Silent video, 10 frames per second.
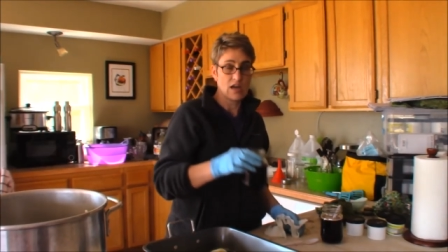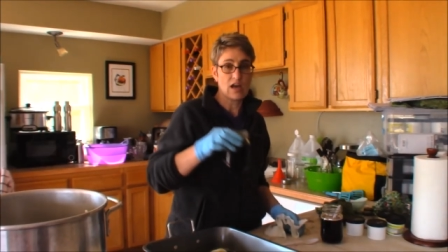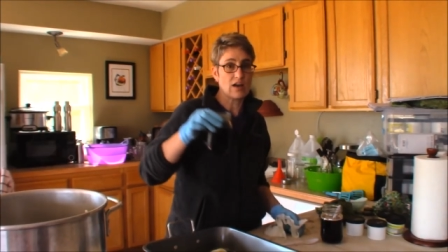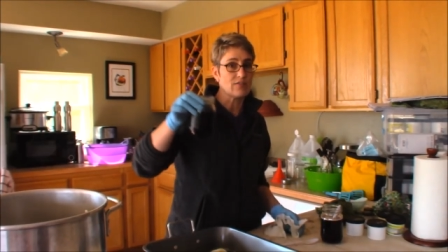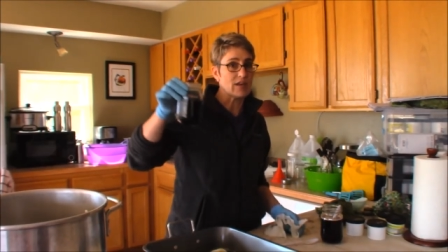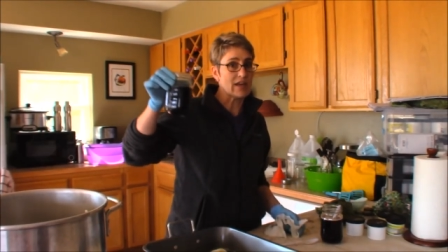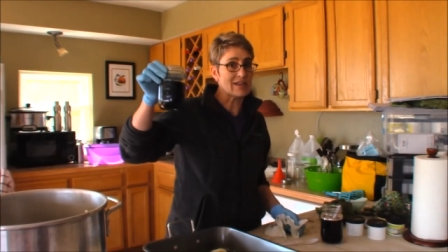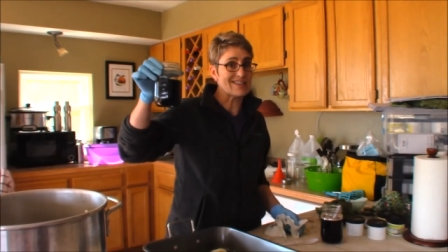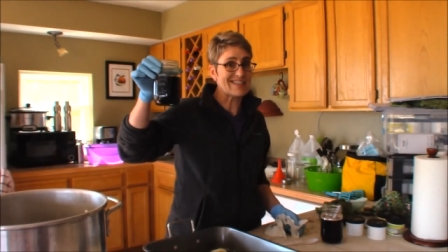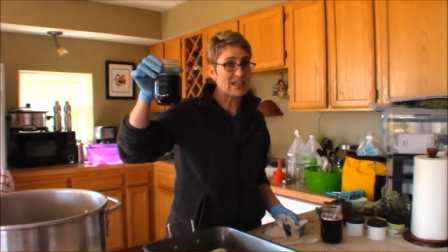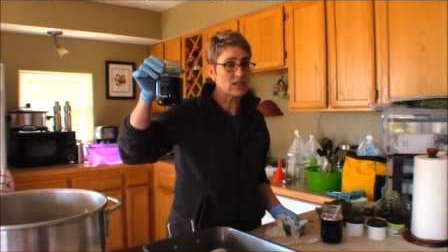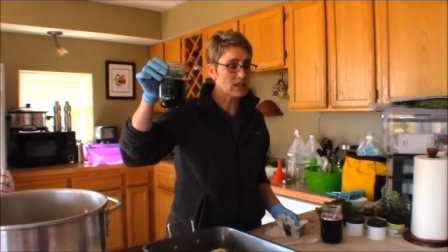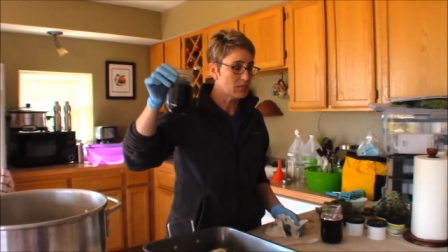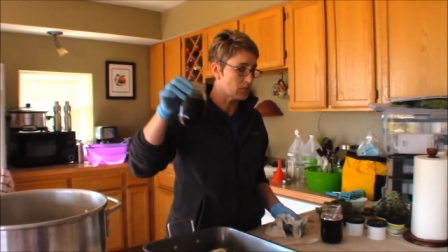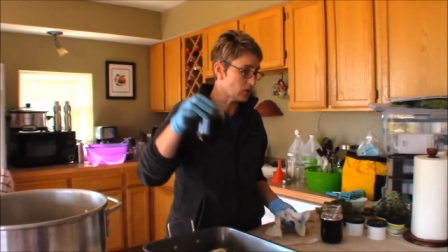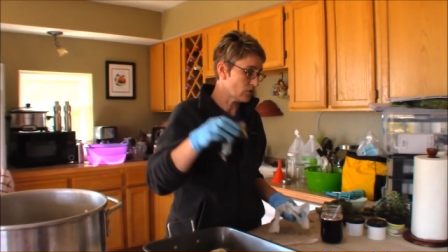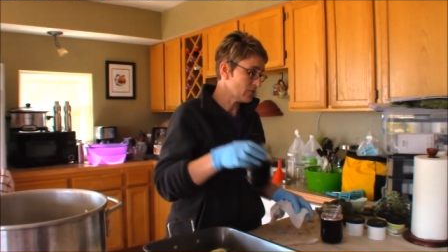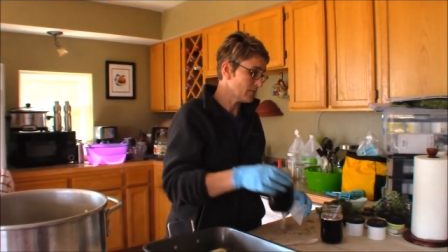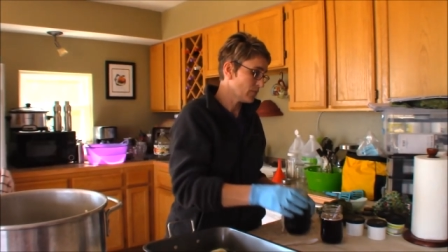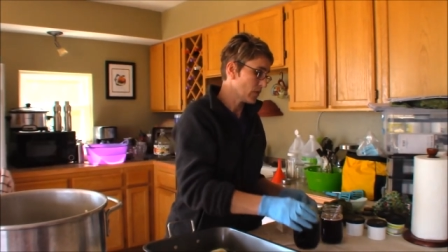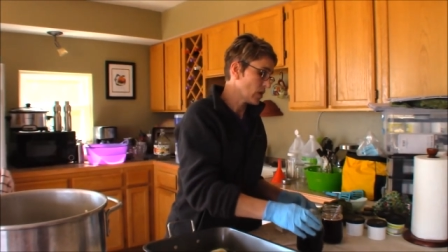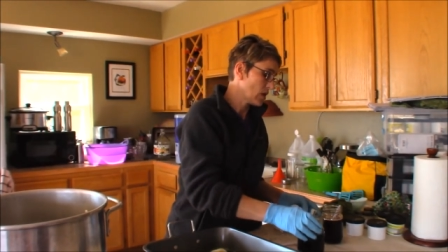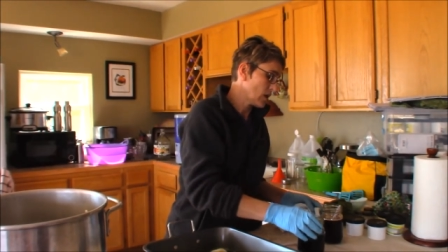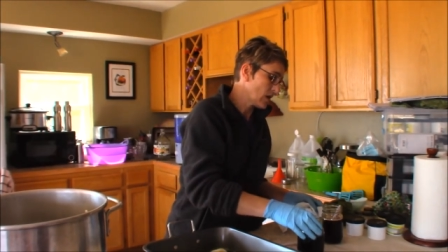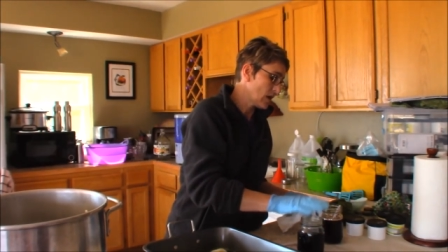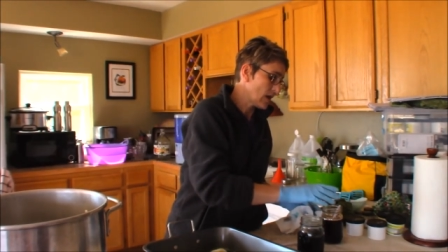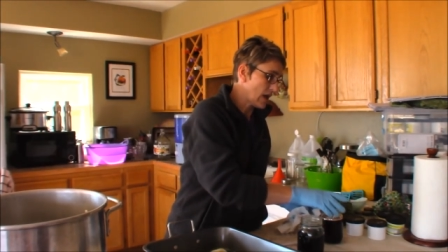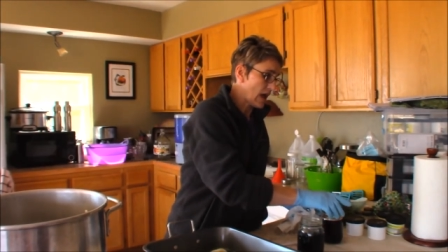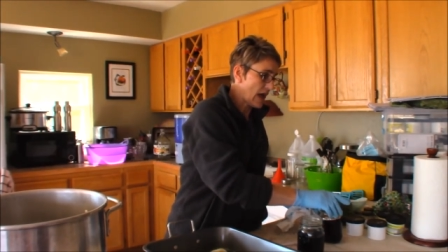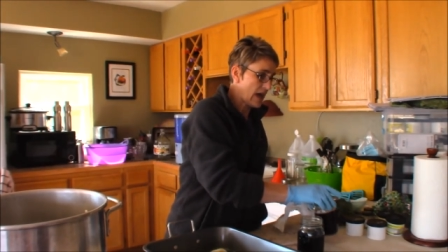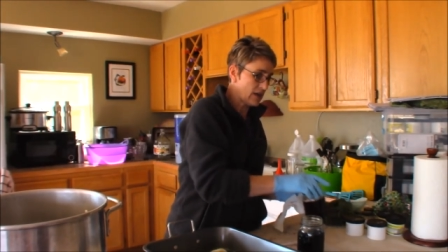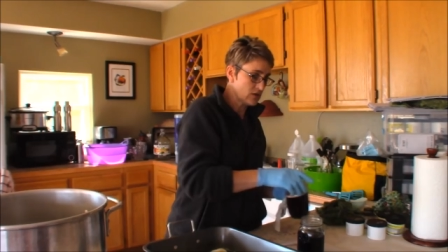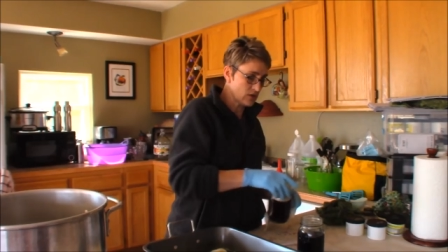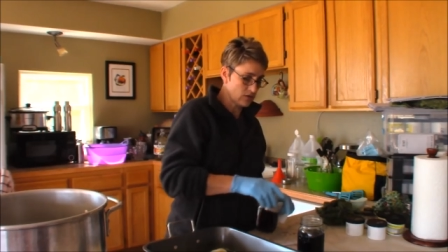of a tealy blue and